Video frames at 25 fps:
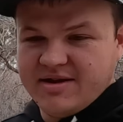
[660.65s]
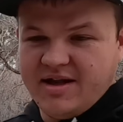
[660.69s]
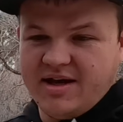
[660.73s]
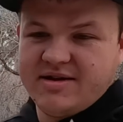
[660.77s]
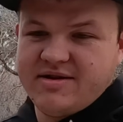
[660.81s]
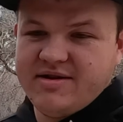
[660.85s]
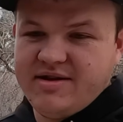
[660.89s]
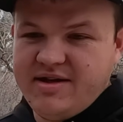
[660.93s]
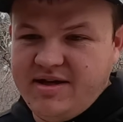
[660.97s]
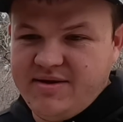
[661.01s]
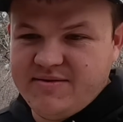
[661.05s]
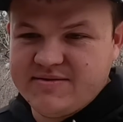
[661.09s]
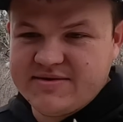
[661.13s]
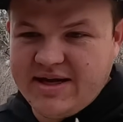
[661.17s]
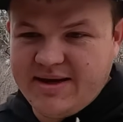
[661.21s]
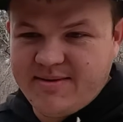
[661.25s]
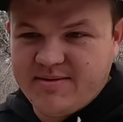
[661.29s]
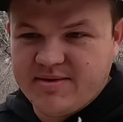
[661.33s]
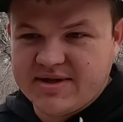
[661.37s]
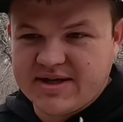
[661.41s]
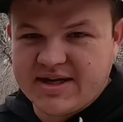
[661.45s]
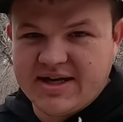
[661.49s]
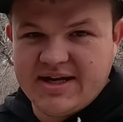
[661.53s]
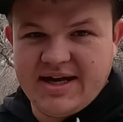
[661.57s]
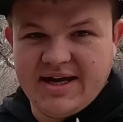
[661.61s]
Luckily, he was
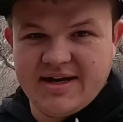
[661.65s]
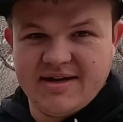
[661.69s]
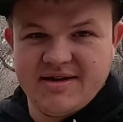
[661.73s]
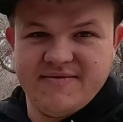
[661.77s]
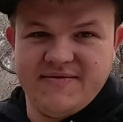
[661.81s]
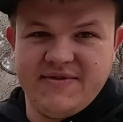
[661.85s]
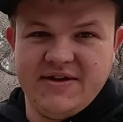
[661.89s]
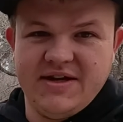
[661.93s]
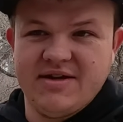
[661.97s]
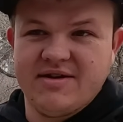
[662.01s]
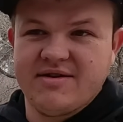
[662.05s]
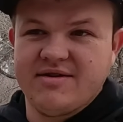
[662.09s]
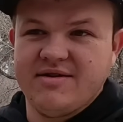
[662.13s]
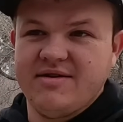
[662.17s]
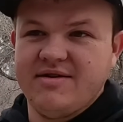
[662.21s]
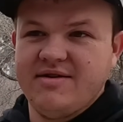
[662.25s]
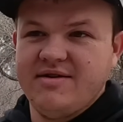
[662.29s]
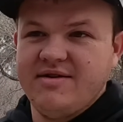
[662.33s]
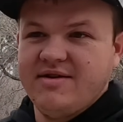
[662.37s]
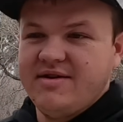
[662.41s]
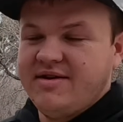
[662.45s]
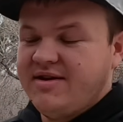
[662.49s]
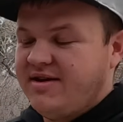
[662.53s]
able to get out of the vehicle